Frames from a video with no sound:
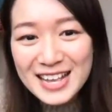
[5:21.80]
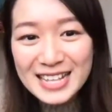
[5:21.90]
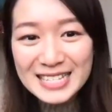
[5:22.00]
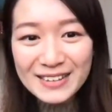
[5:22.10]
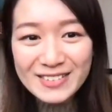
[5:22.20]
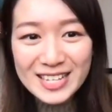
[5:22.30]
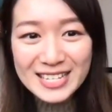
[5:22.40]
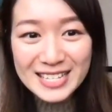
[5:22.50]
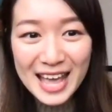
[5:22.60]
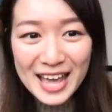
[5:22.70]
So
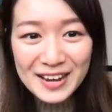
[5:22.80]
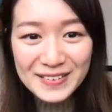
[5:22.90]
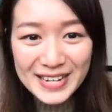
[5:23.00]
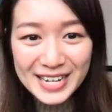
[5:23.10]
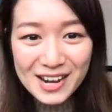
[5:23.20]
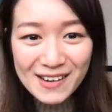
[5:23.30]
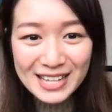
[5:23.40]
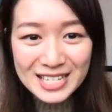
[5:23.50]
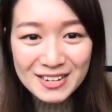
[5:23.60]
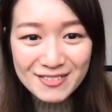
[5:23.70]
today we're going
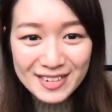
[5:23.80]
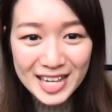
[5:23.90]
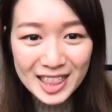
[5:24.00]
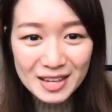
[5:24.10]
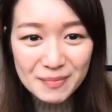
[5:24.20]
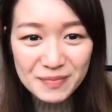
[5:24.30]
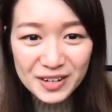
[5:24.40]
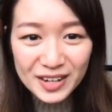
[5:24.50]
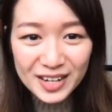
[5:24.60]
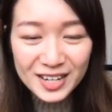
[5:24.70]
to read the
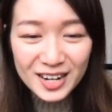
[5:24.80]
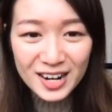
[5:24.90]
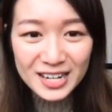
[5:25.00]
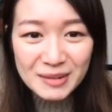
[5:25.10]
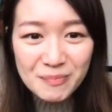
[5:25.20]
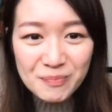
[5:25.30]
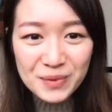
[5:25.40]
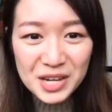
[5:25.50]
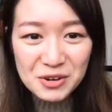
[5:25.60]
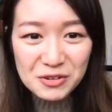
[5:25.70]
book on a
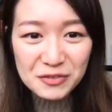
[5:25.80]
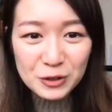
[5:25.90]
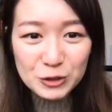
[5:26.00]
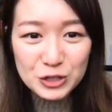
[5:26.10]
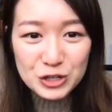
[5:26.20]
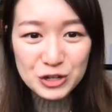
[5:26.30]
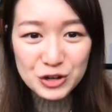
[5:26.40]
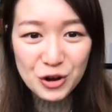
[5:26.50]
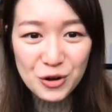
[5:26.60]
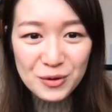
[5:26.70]
beautiful
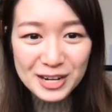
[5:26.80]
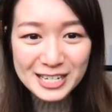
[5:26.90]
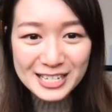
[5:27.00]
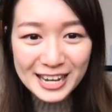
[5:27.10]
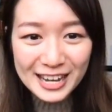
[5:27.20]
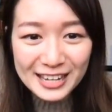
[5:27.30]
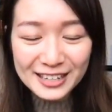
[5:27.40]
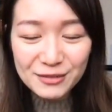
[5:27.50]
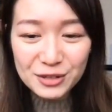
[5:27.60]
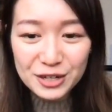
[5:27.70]
snowy day.
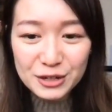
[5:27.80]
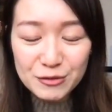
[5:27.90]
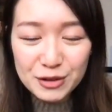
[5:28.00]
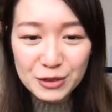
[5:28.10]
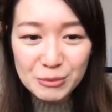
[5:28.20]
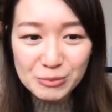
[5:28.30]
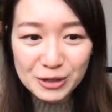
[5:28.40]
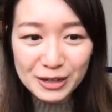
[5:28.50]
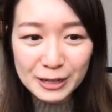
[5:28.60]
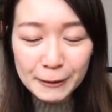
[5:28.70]
We're going to read the
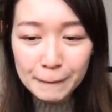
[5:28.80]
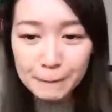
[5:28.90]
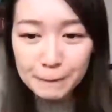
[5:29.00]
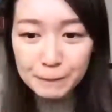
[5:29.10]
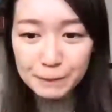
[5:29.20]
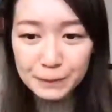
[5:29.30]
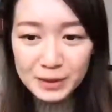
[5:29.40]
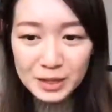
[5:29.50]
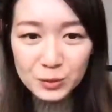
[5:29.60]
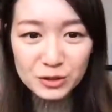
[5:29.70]
book,
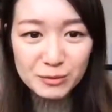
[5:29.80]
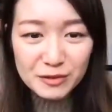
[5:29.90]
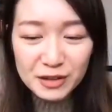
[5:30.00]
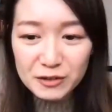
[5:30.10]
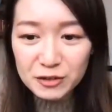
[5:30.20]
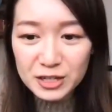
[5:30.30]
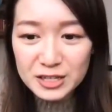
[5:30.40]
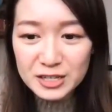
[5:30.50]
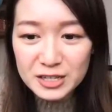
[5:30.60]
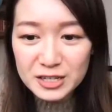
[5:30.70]
one of my
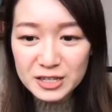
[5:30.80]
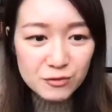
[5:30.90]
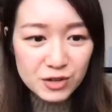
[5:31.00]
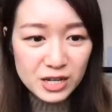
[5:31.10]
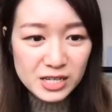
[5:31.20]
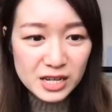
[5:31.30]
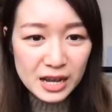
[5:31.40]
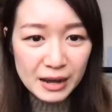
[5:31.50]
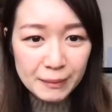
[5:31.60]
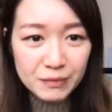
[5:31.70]
favorites. We're going to read
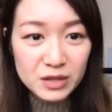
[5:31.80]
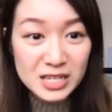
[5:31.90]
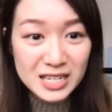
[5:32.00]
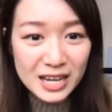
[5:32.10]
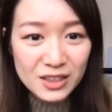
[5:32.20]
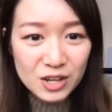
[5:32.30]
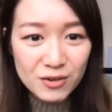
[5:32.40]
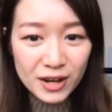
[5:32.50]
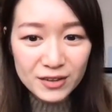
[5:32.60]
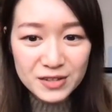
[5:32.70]
The Day the
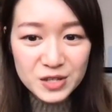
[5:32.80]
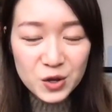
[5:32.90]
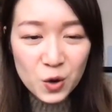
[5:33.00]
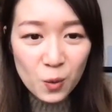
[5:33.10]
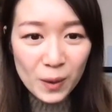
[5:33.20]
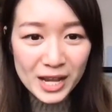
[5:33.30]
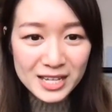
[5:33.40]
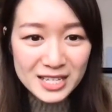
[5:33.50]
Crayons Quit.